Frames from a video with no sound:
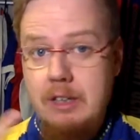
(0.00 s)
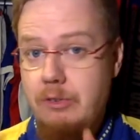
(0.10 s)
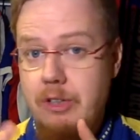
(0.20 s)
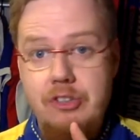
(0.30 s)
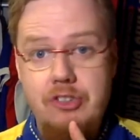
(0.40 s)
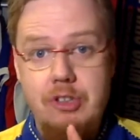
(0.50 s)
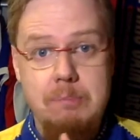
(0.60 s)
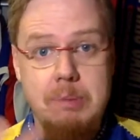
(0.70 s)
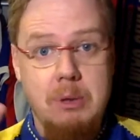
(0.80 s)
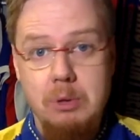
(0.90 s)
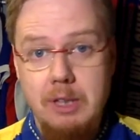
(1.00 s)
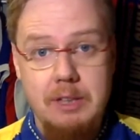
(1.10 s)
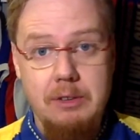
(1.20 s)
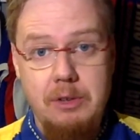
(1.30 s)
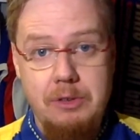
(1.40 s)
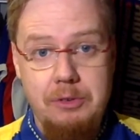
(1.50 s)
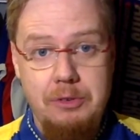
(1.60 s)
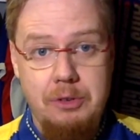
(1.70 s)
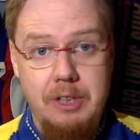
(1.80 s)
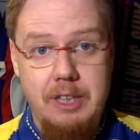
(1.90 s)
Russia, Poland, although
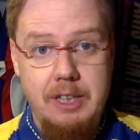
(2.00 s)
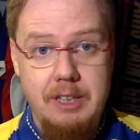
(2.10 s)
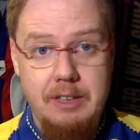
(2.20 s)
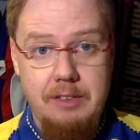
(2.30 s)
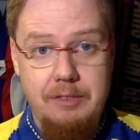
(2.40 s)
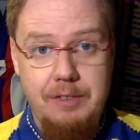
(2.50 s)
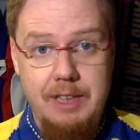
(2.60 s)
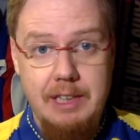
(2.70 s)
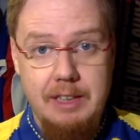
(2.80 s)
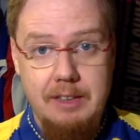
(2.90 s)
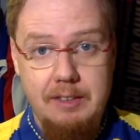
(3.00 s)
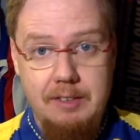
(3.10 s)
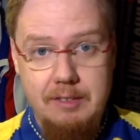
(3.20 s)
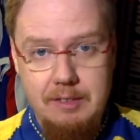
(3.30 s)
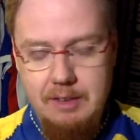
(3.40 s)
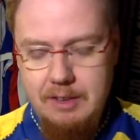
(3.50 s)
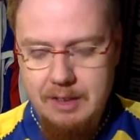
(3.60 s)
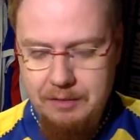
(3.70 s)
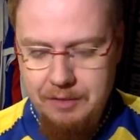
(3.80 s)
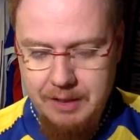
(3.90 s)
Turkey and Finland
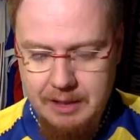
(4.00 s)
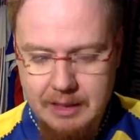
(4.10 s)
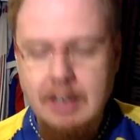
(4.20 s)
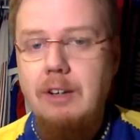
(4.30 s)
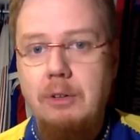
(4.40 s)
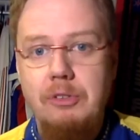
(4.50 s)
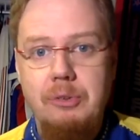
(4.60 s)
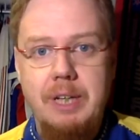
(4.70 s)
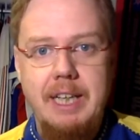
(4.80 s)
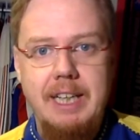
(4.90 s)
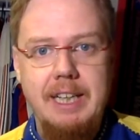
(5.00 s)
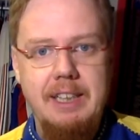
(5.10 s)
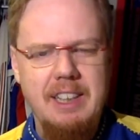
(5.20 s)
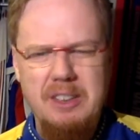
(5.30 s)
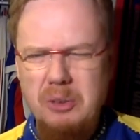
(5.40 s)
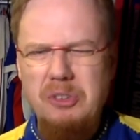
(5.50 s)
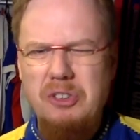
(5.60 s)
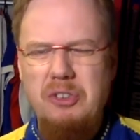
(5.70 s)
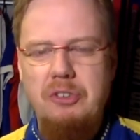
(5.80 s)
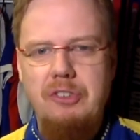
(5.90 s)
definitely are also hanging in there. Those
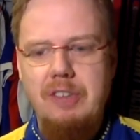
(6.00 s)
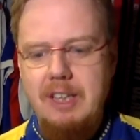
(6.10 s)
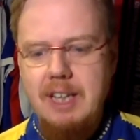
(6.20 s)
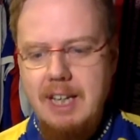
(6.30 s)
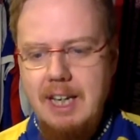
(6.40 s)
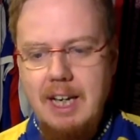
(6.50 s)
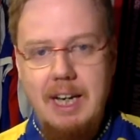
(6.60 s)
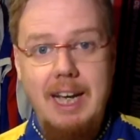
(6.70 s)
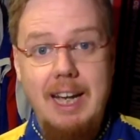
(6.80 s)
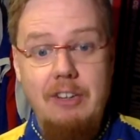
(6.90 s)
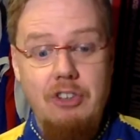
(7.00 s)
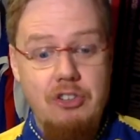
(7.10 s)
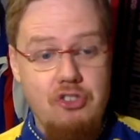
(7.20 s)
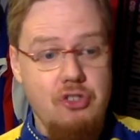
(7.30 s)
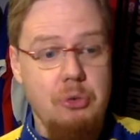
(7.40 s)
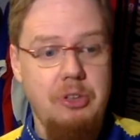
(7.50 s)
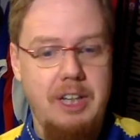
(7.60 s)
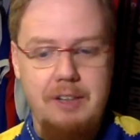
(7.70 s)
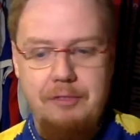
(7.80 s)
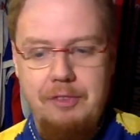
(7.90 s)
are jerseys that I actually should
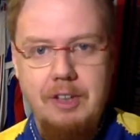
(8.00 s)
have